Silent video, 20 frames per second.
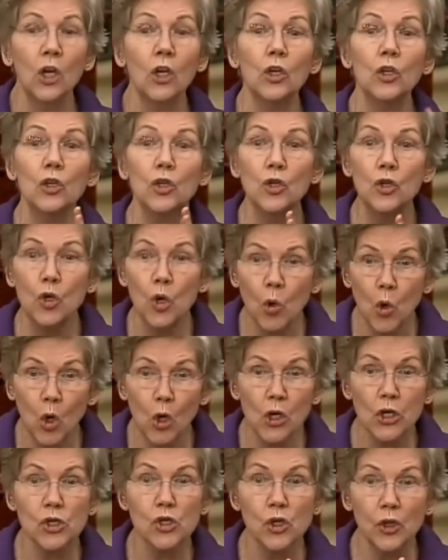
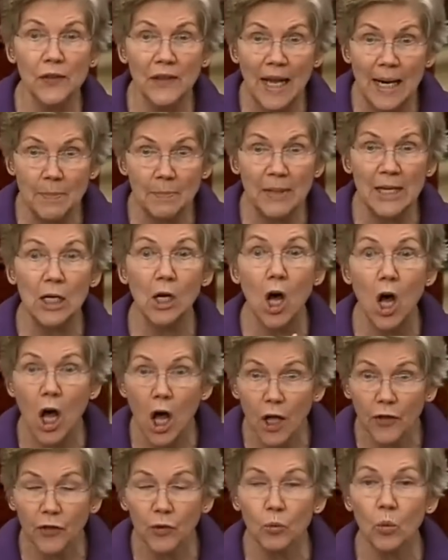nor should they be
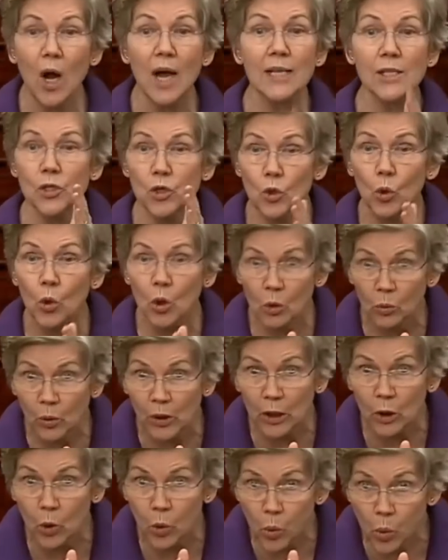authorized or
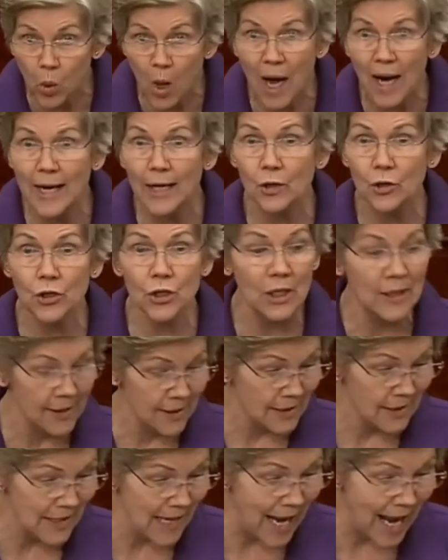required
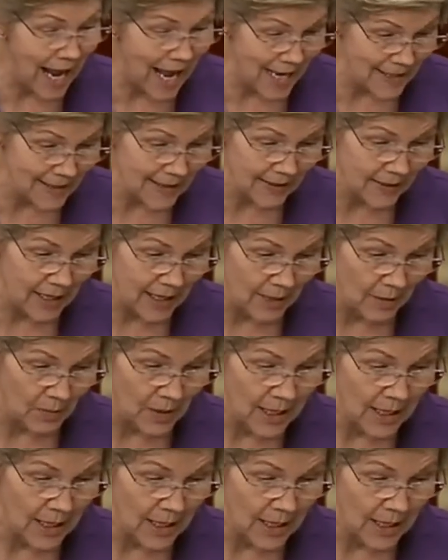to ask them.